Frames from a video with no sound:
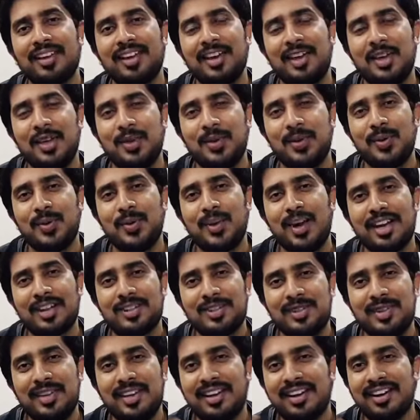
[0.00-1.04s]
You
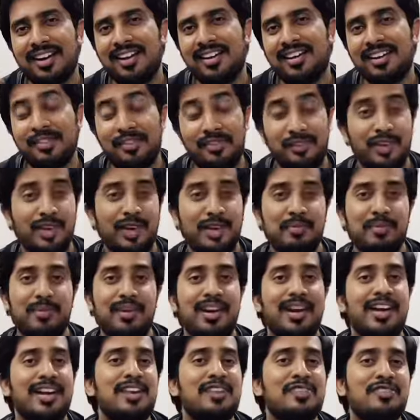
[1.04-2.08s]
actually write, if you're
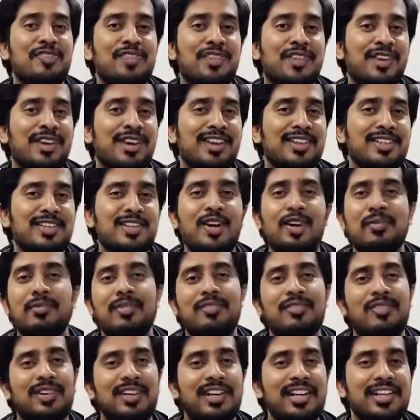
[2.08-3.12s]
applying for a job of
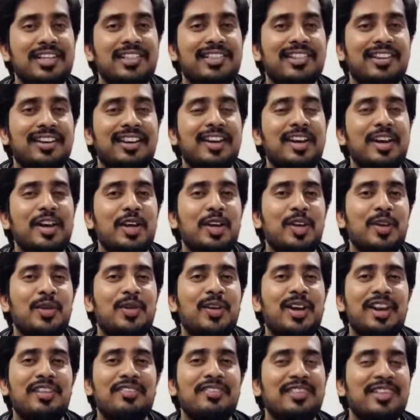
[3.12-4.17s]
a teacher, you
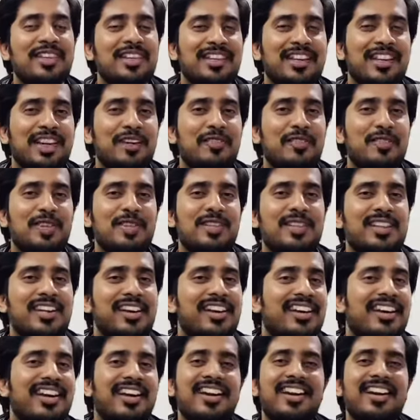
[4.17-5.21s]
definitely would say
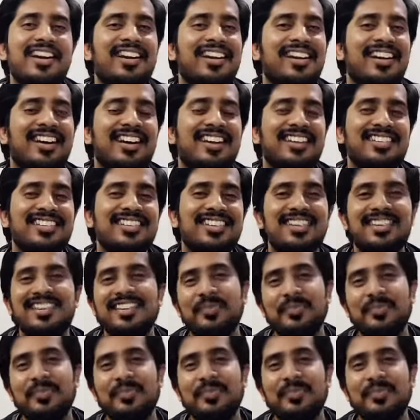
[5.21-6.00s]
reading as an